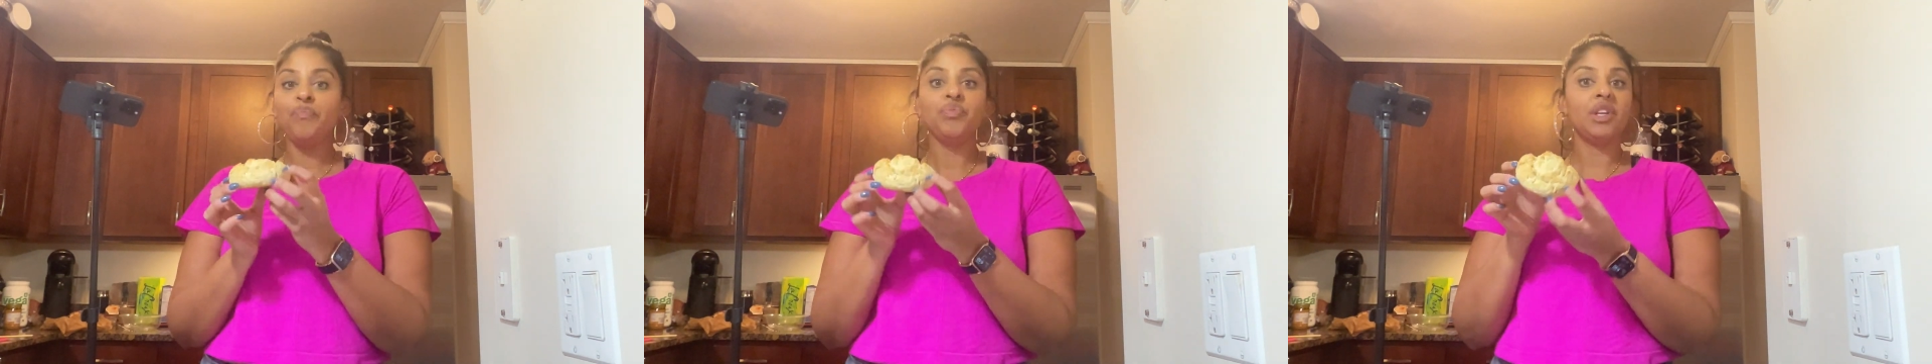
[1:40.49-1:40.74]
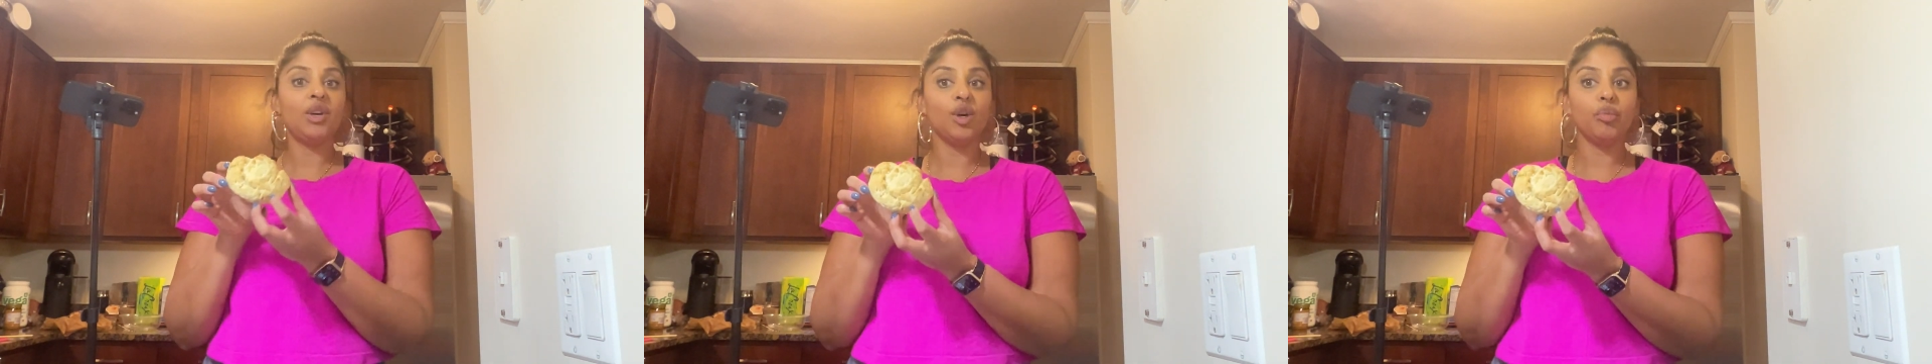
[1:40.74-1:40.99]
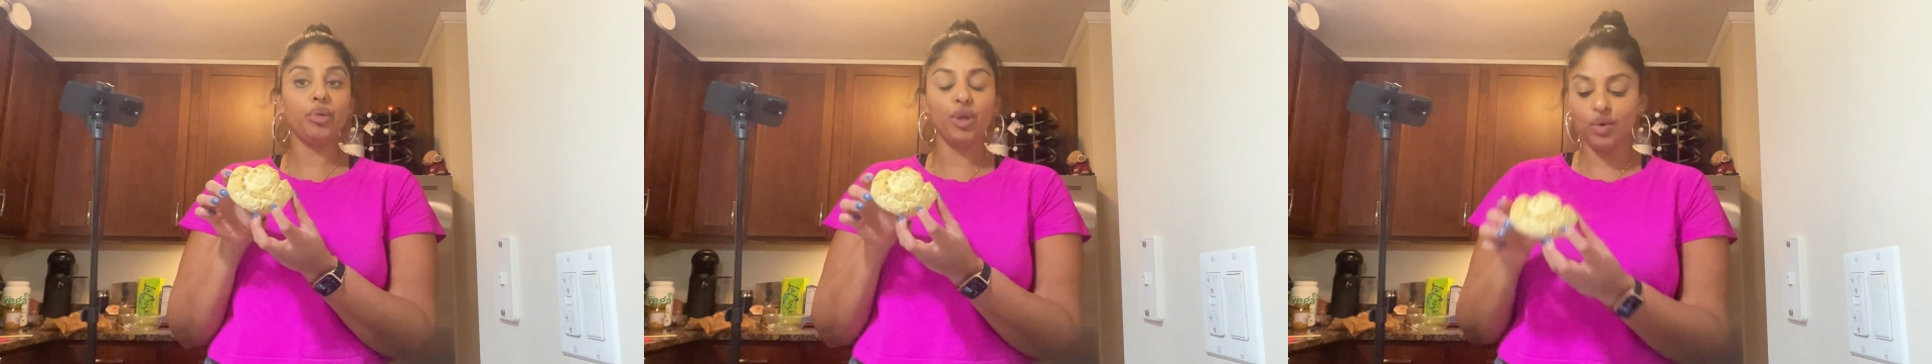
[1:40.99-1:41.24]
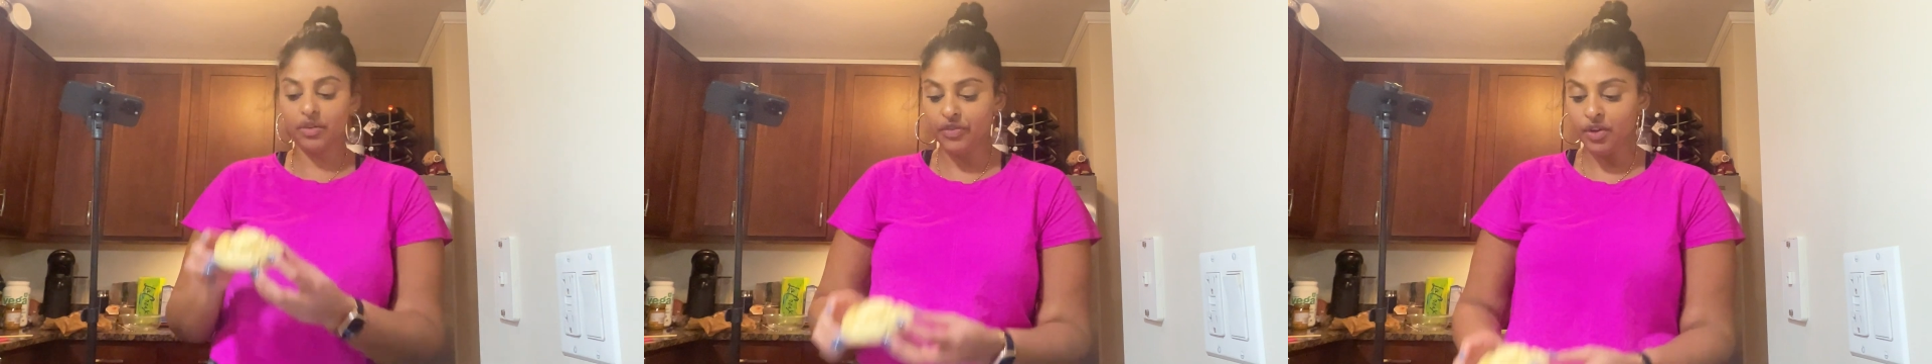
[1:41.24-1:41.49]
They look
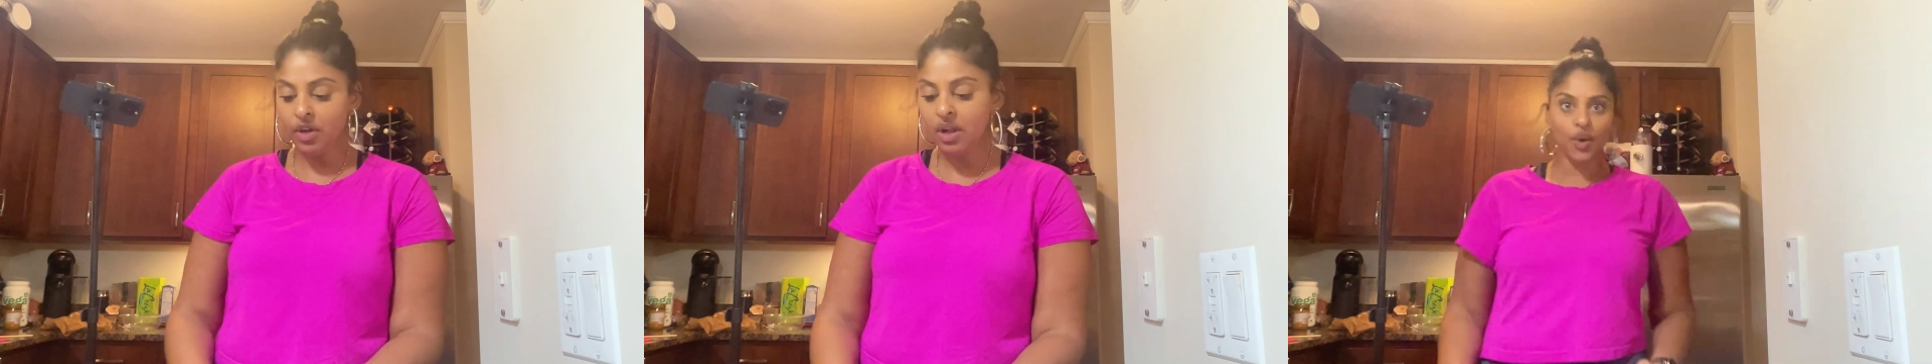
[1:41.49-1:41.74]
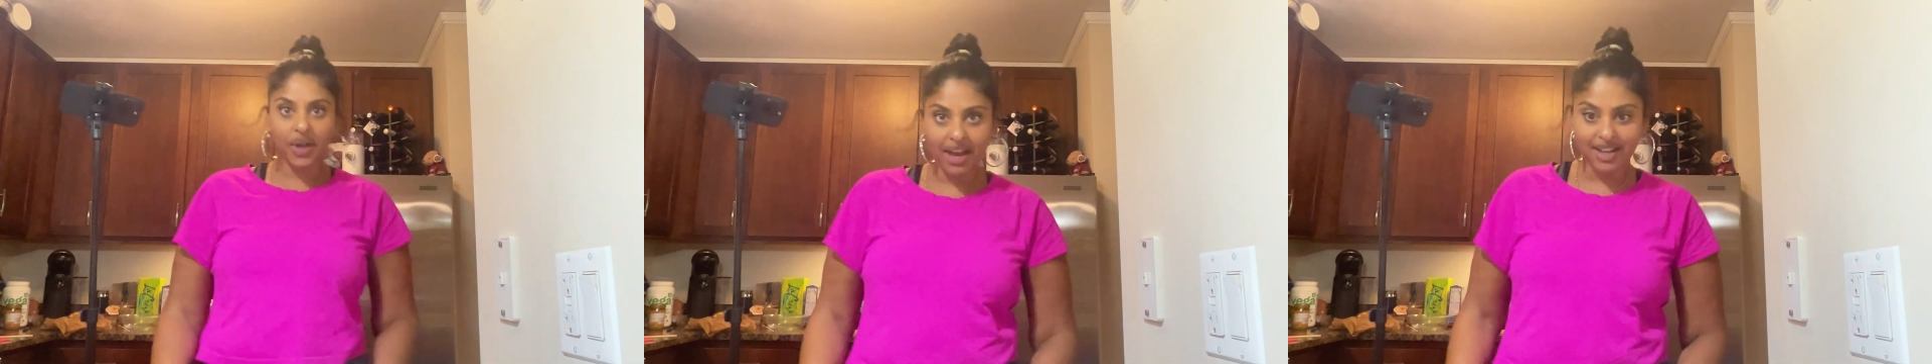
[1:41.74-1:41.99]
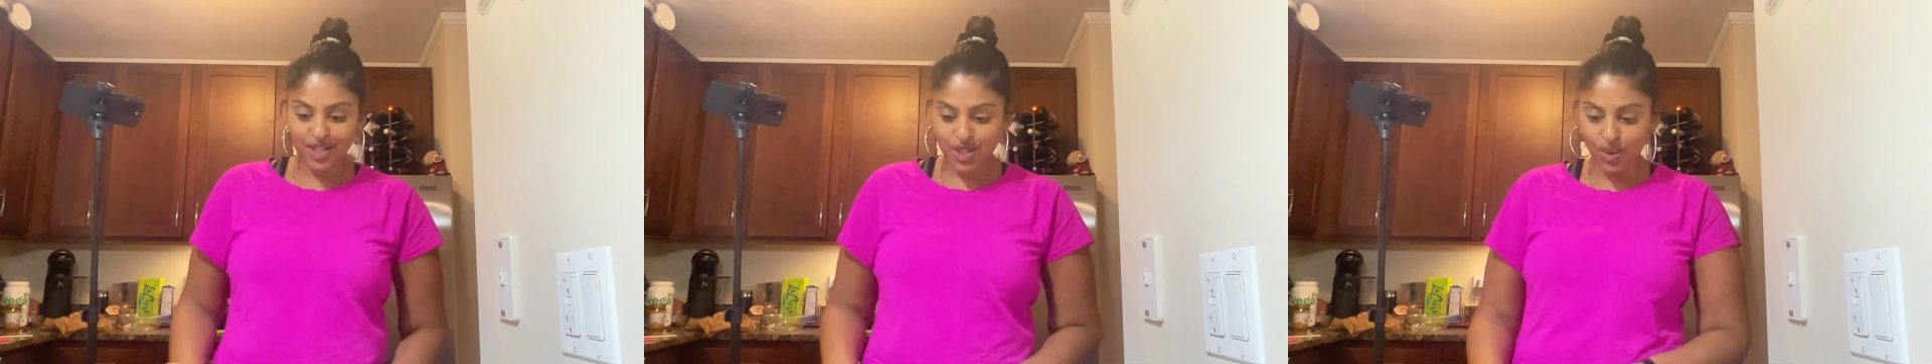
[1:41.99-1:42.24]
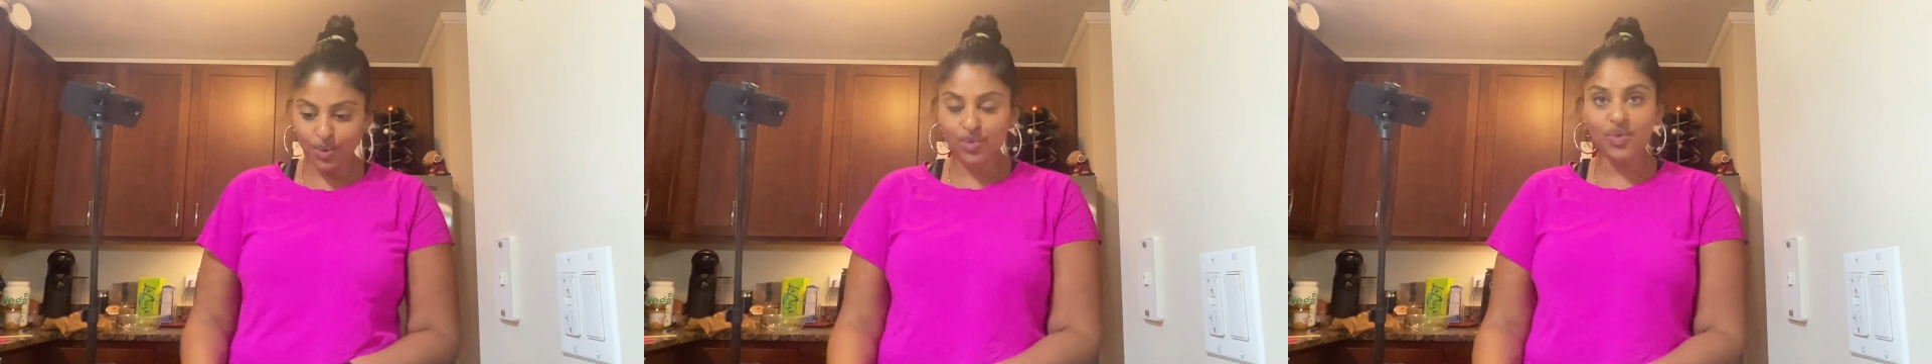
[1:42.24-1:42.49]
beautiful. Okay, so
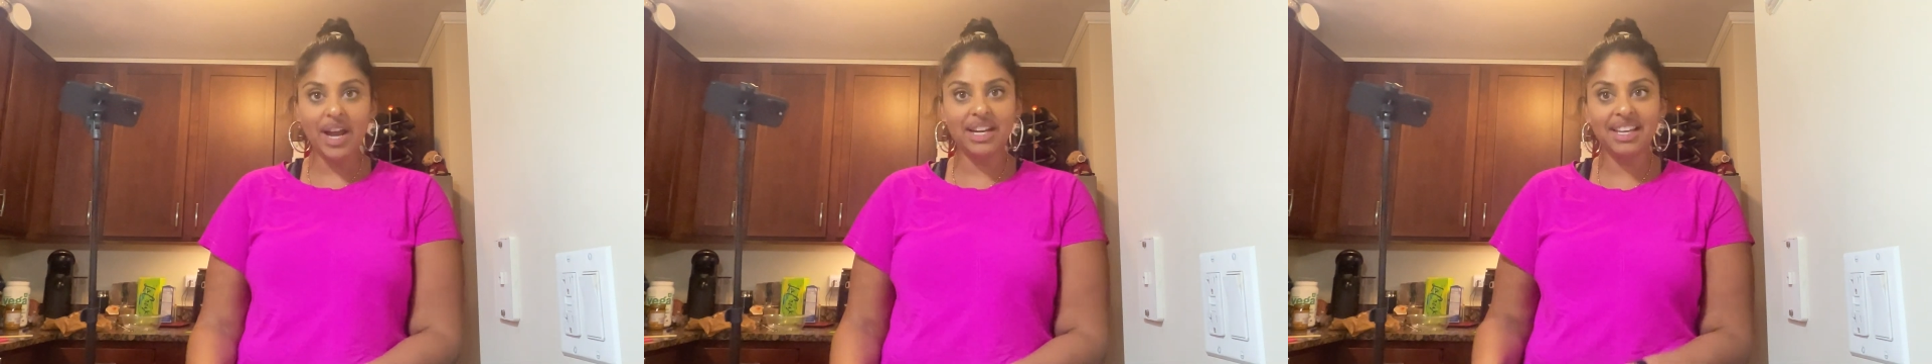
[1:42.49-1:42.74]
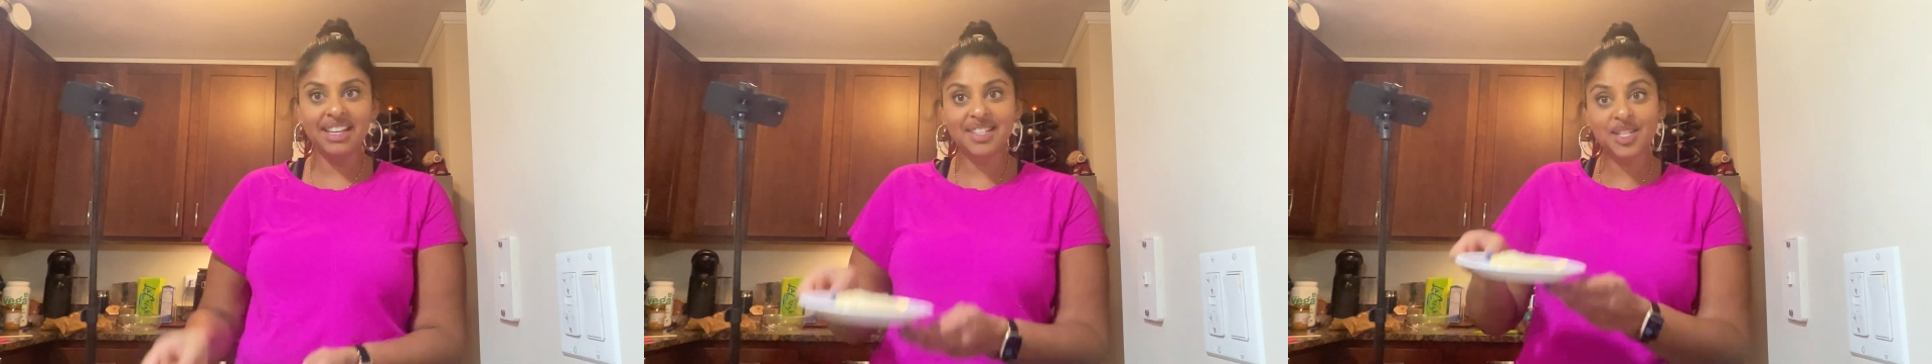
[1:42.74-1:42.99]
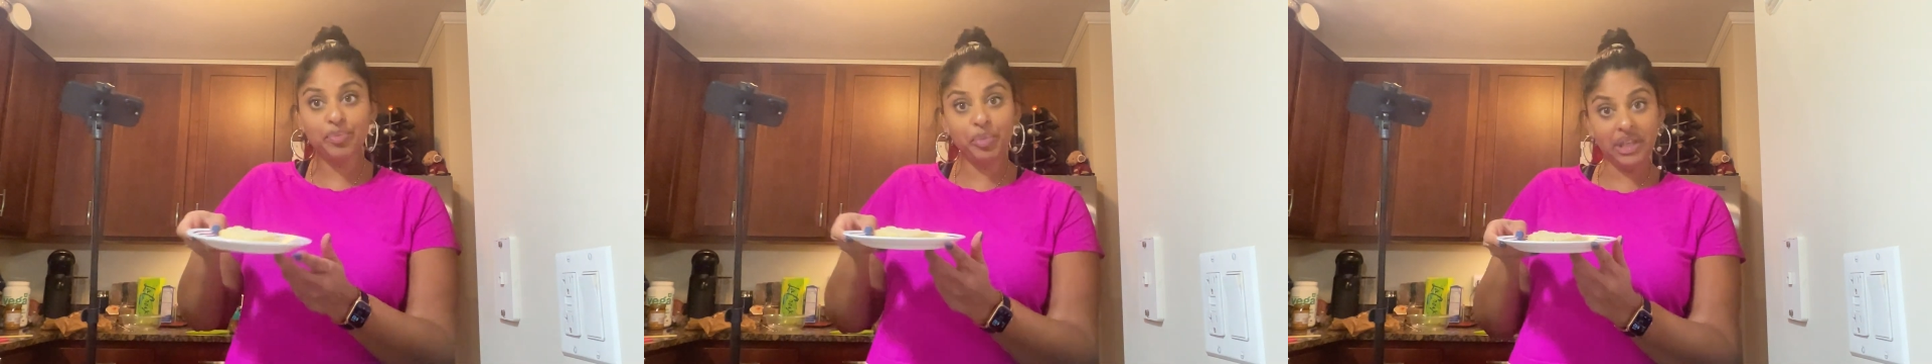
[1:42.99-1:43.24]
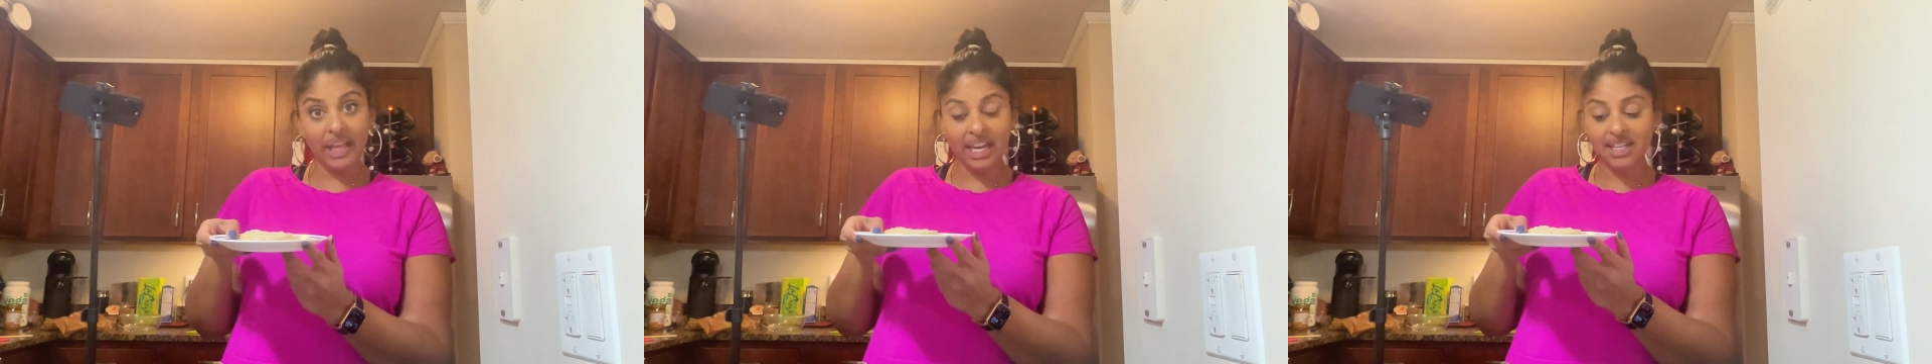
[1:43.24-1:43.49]
we're ready to
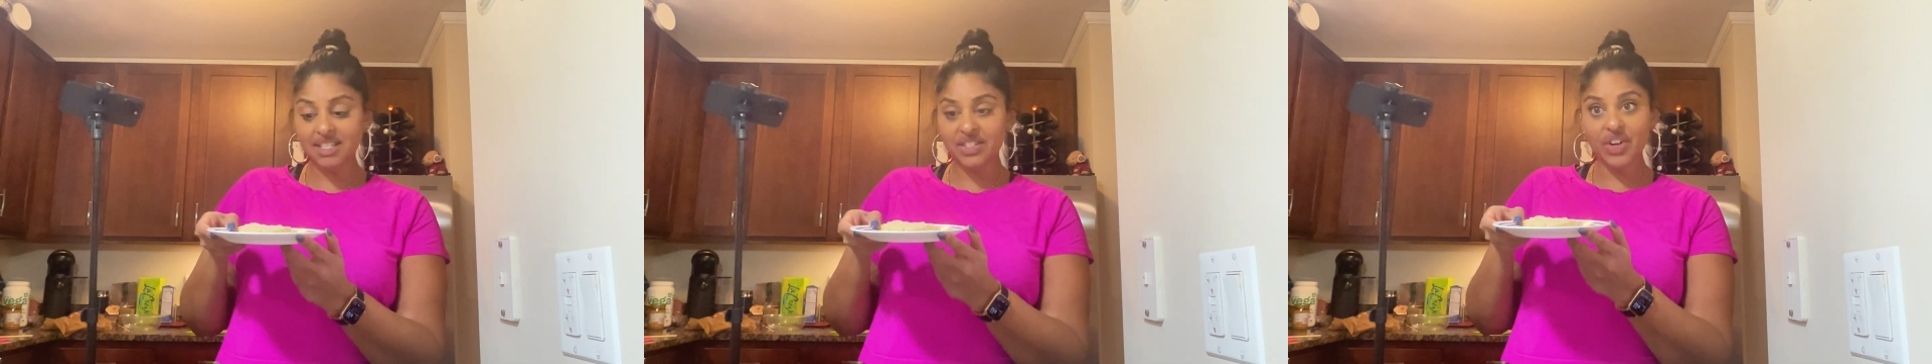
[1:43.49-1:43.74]
plate